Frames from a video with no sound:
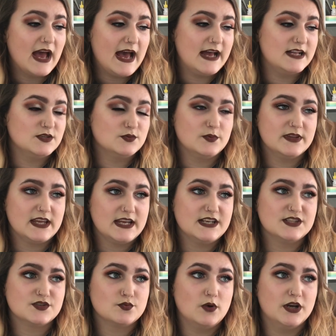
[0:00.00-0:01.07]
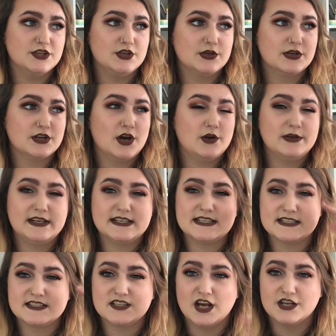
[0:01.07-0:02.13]
And with each one, you can only eat
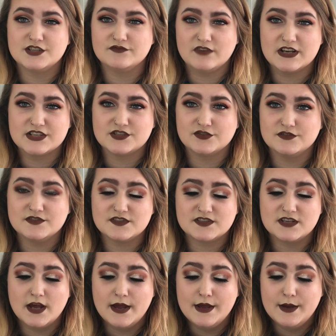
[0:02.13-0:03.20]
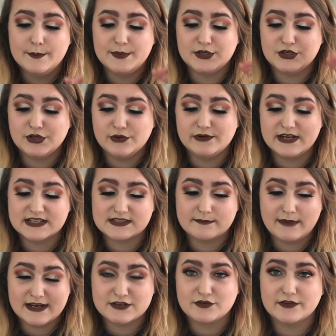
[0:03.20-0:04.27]
at certain restaurants, but you need to
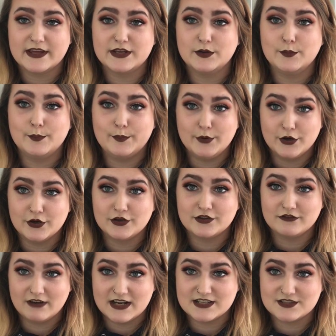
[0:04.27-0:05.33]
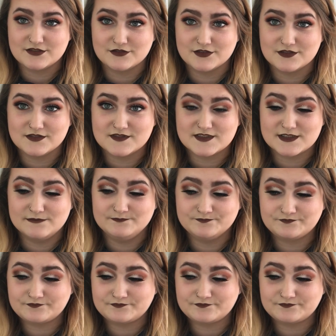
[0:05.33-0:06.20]
make sure that you book the restaurants.